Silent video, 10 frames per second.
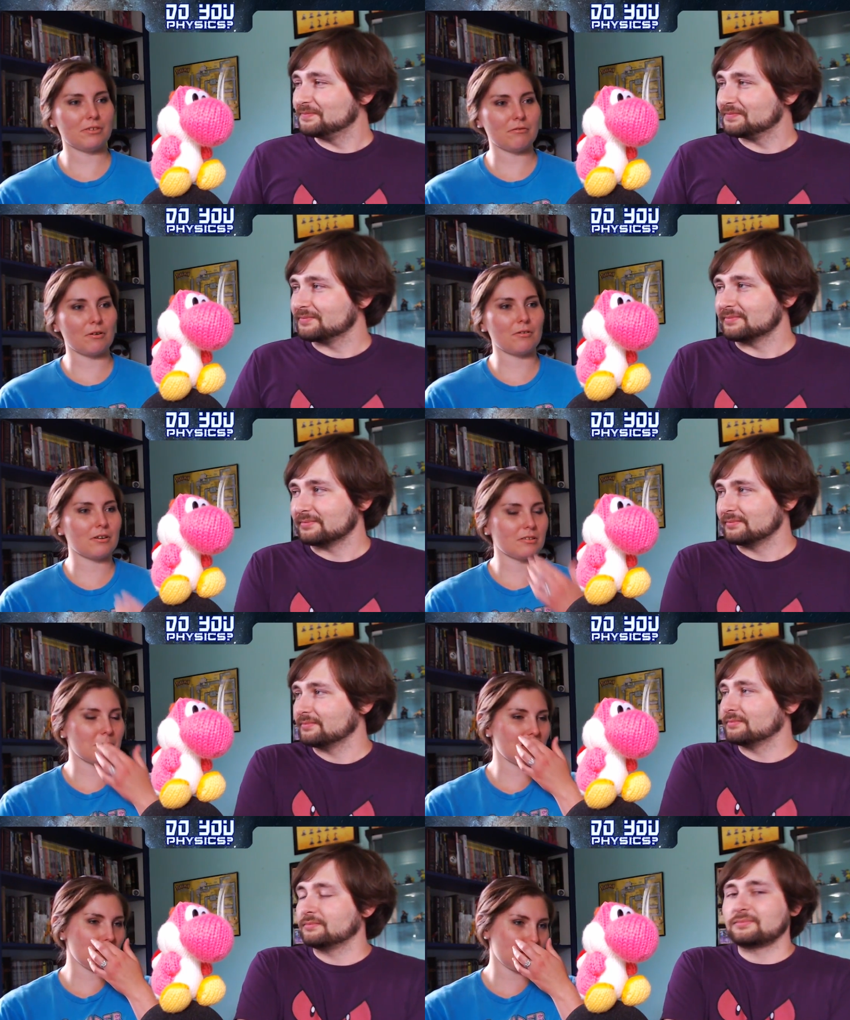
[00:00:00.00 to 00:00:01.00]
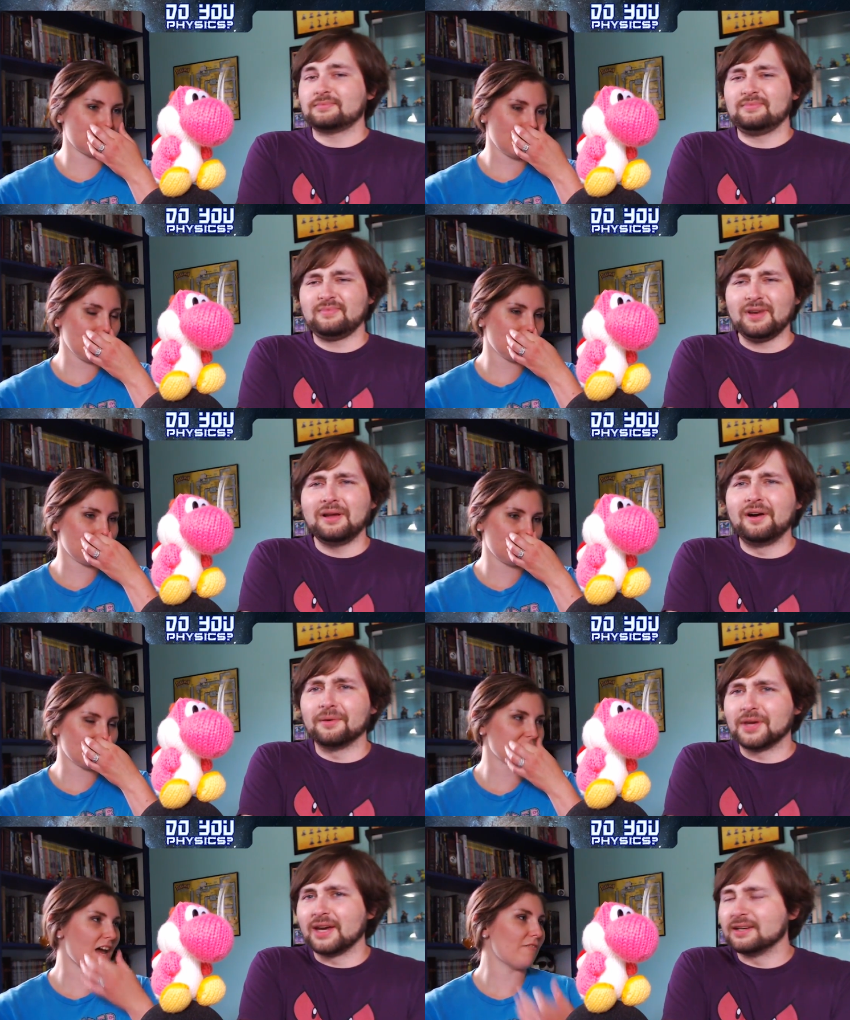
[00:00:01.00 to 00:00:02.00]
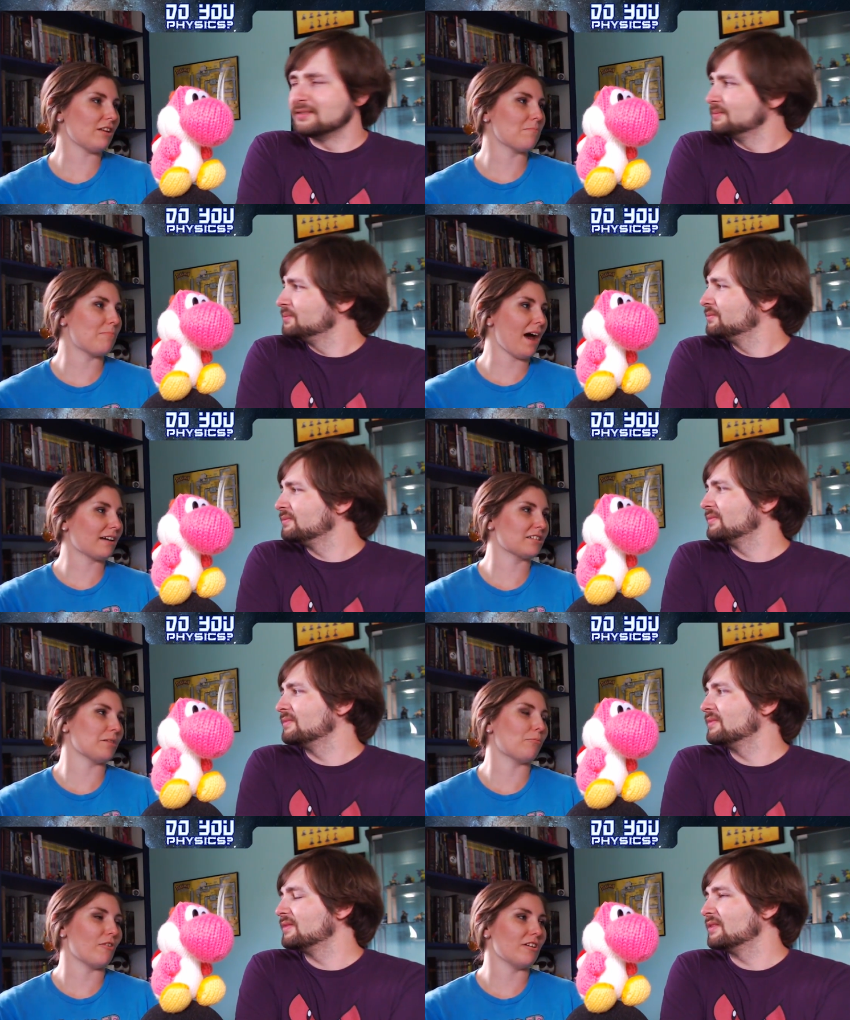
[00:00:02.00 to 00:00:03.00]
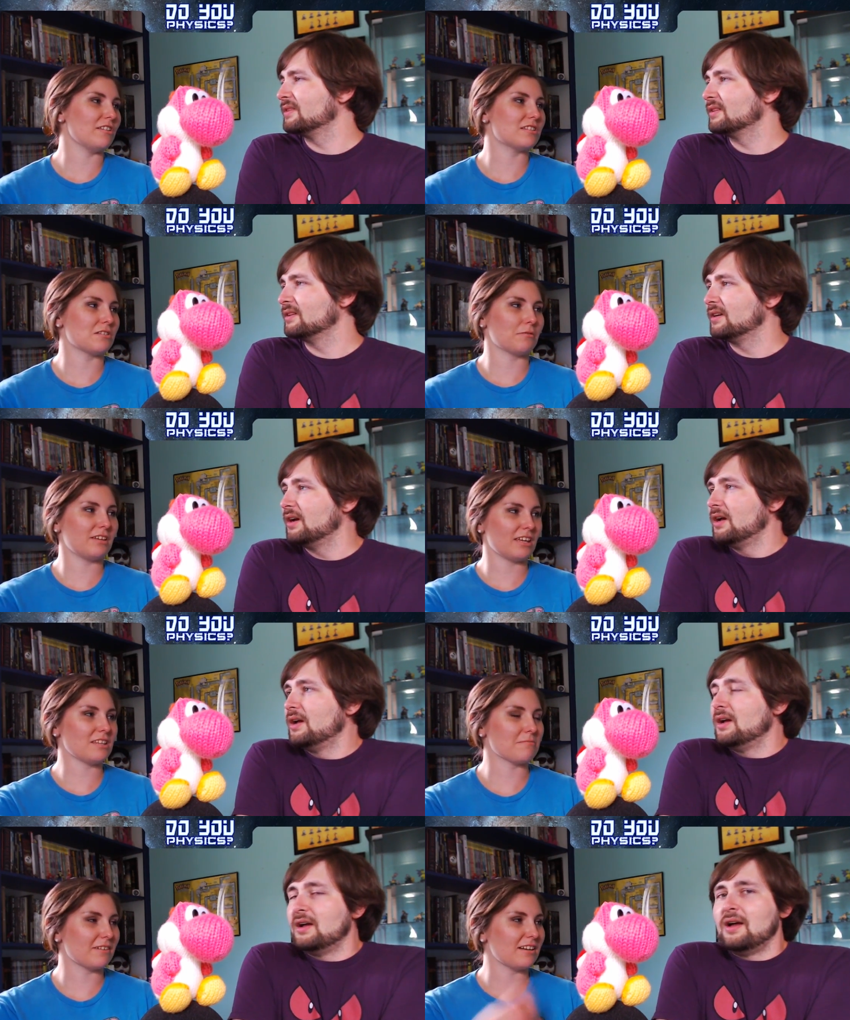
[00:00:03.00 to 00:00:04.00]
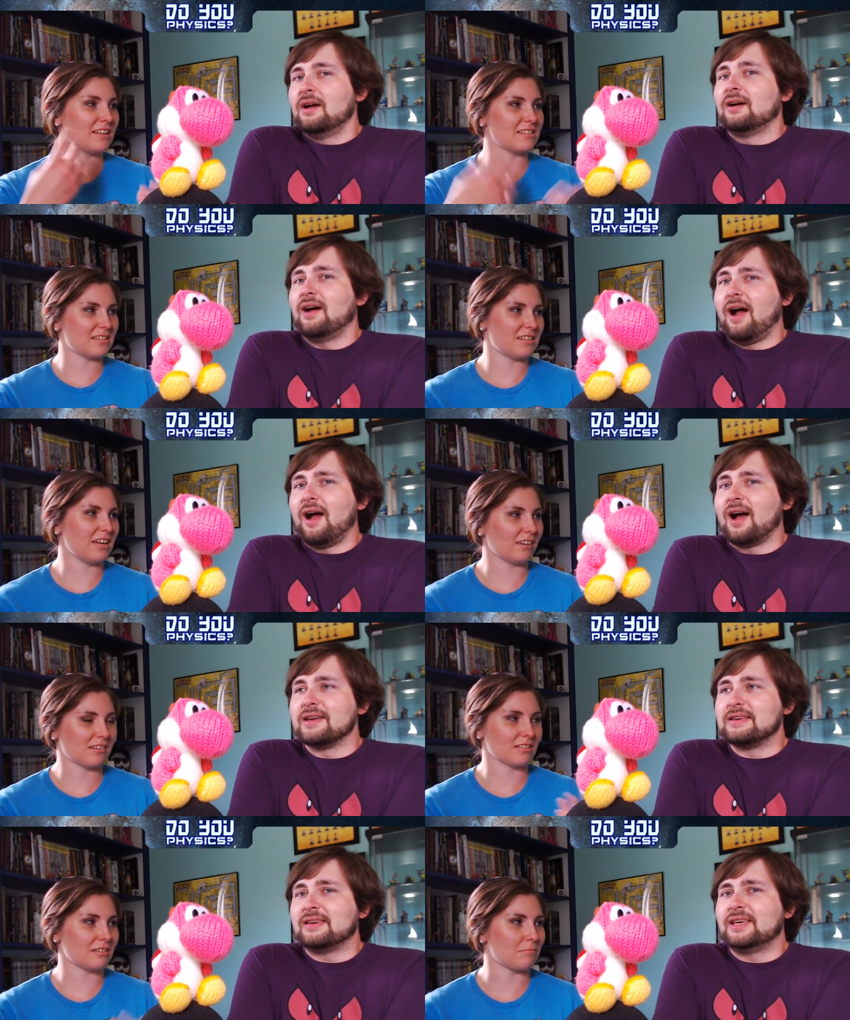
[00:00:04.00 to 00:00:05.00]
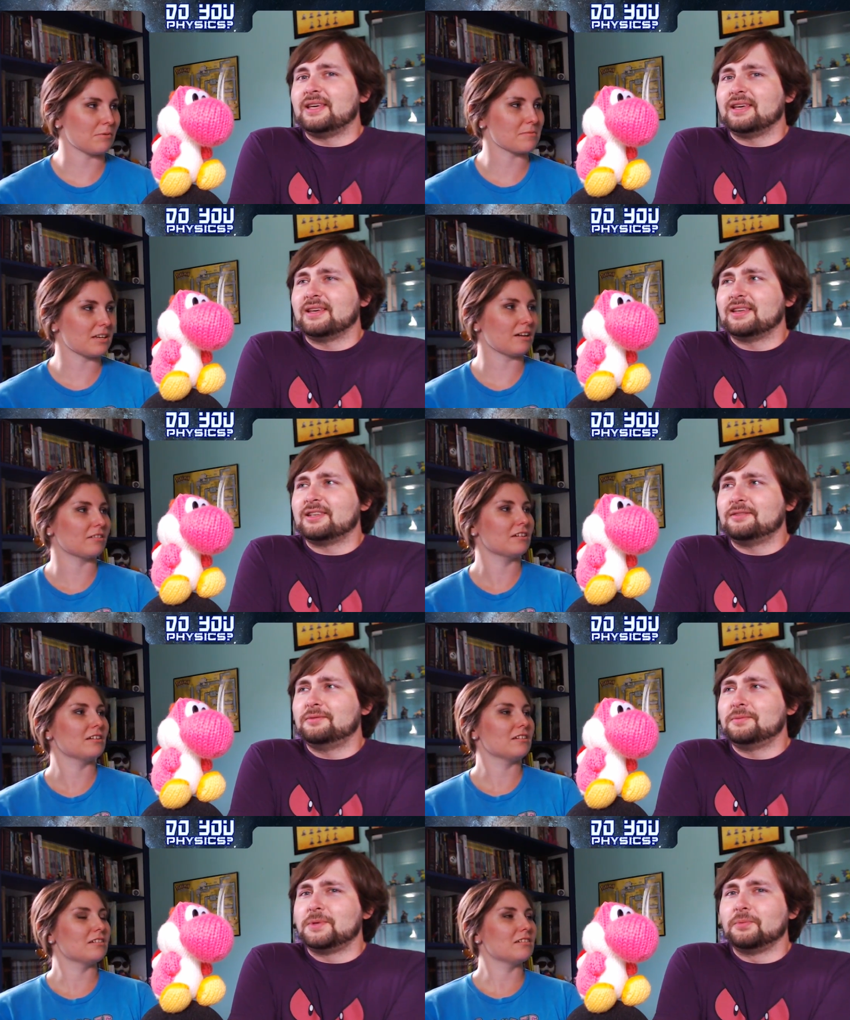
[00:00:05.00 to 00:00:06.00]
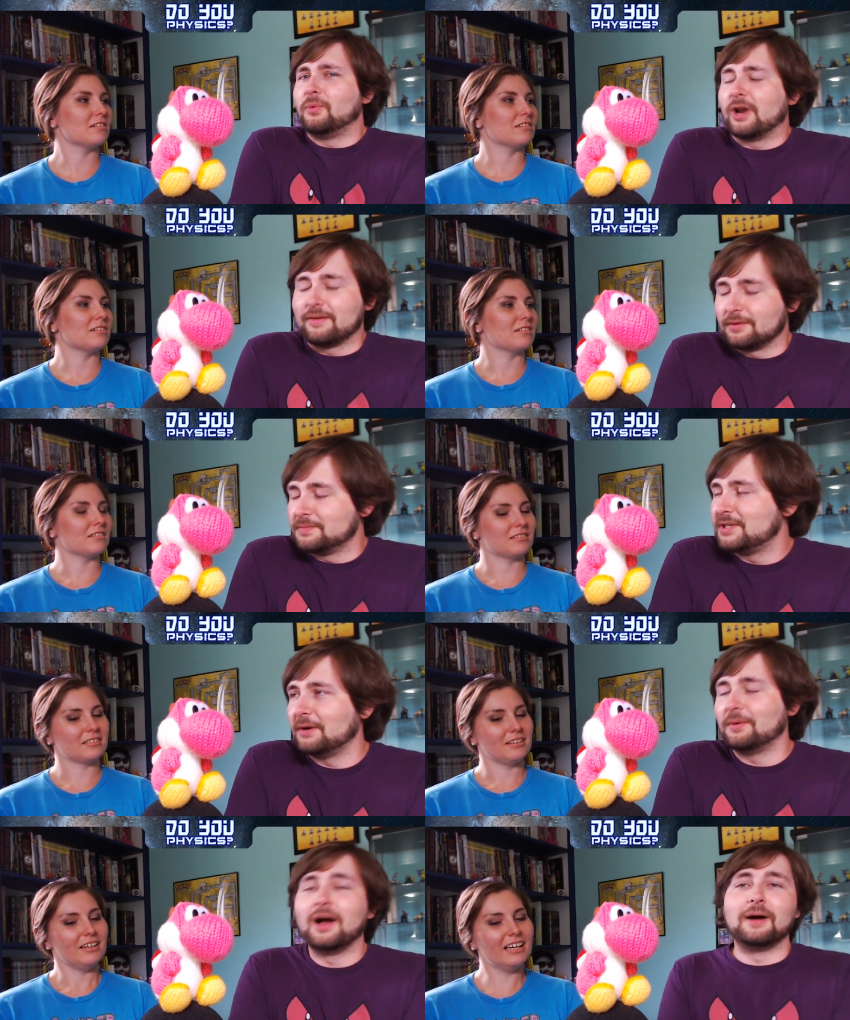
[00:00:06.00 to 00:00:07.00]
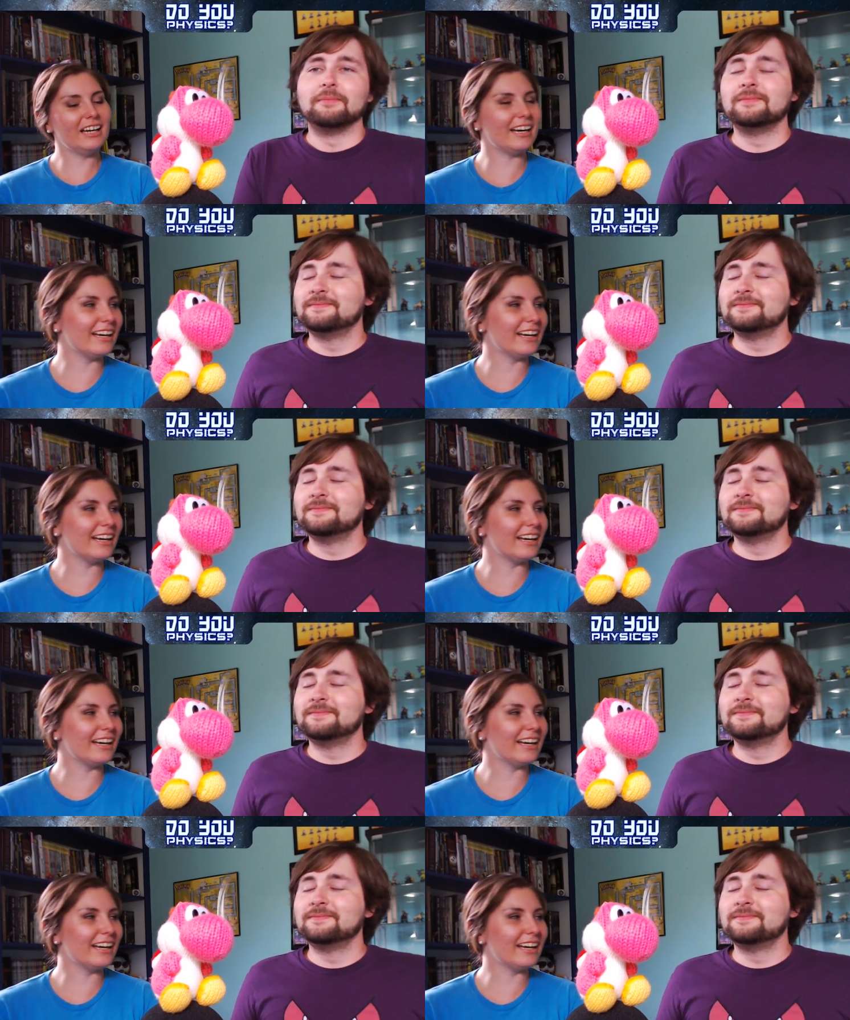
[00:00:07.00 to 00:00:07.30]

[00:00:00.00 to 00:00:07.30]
Speaker 1: you go here at the beginning of the game. He doesn't okay. have any backed up ones, so he gets one instantaneously. he poops it out.
Speaker 2: Whatever. So, um,